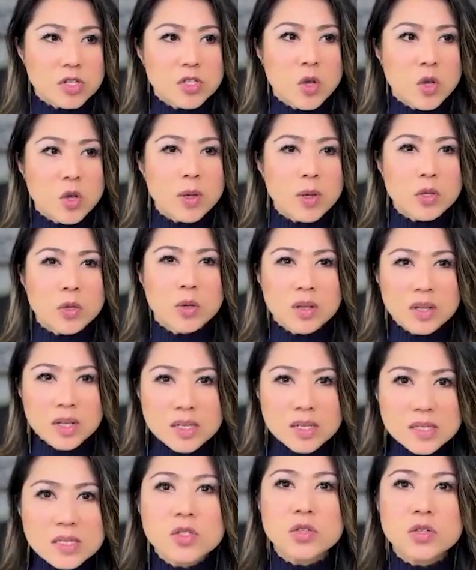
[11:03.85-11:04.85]
So when you
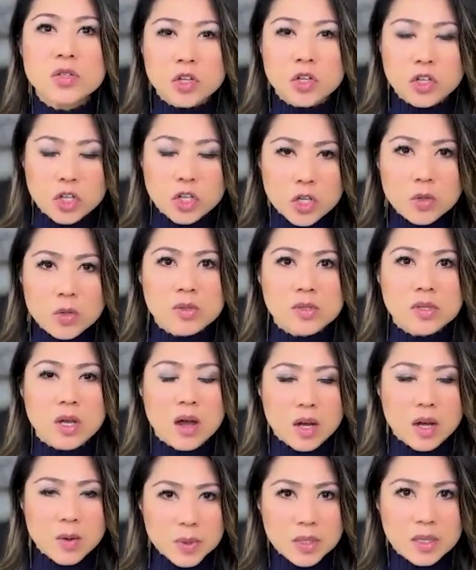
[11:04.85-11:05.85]
listen to the news,
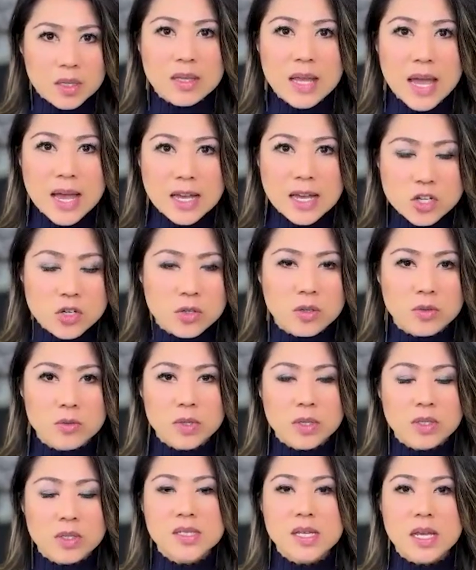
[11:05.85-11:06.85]
talk about the national
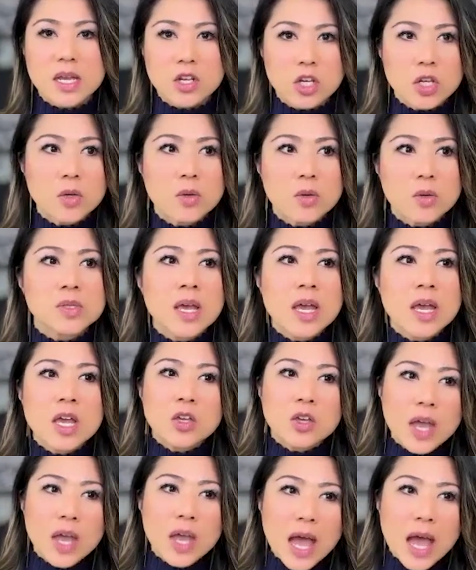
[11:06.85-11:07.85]
real estate news,
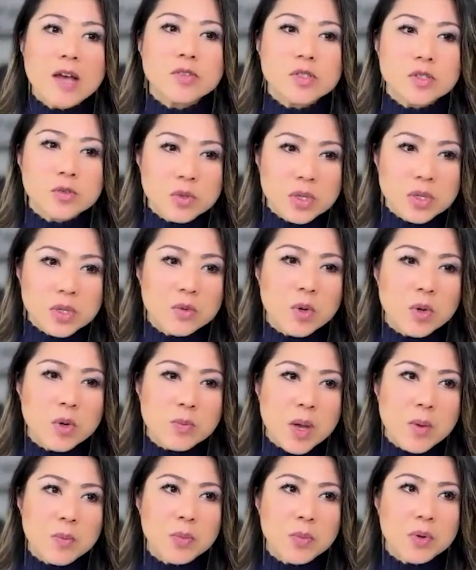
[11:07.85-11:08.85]
you have to really
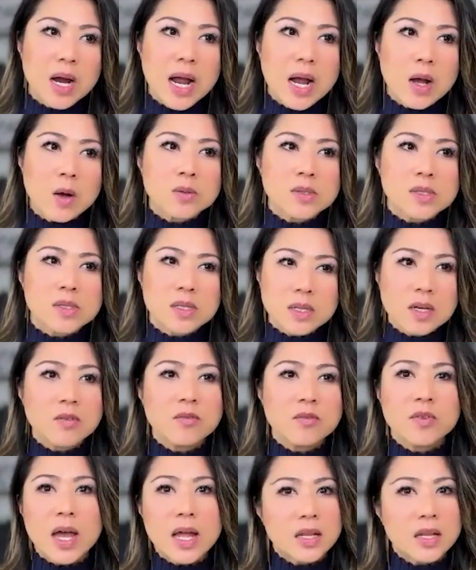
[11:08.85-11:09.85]
remember how
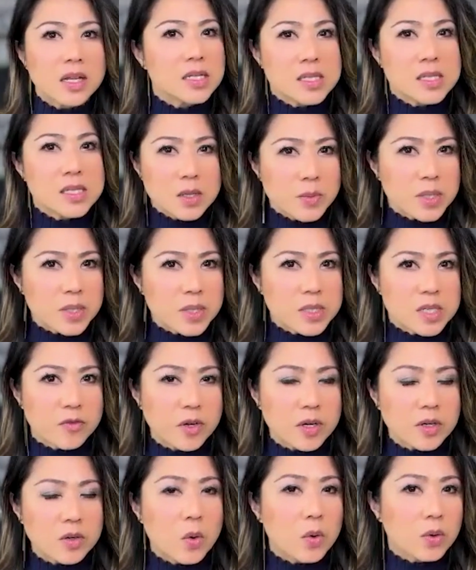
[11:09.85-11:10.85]
Silicon Valley is a little bit
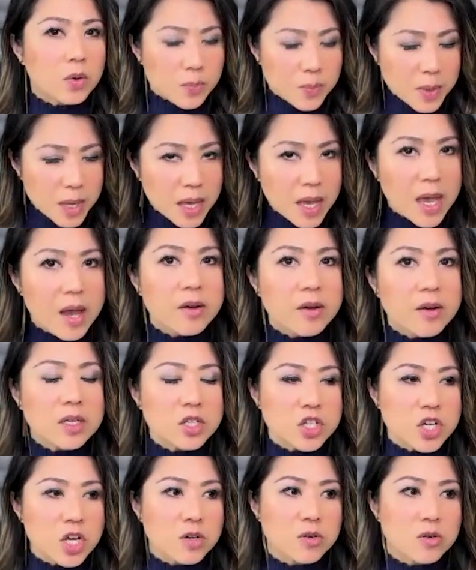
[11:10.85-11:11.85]
different, or the Bay Area
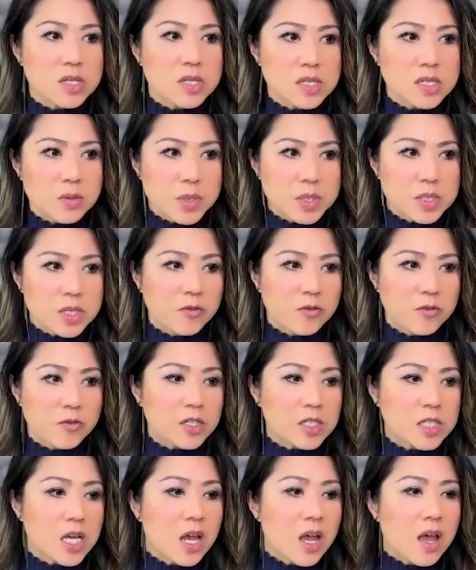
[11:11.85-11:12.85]
in general is a little bit
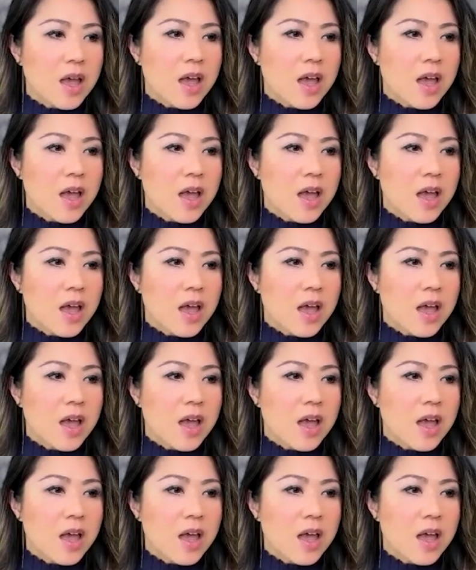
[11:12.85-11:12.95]
different.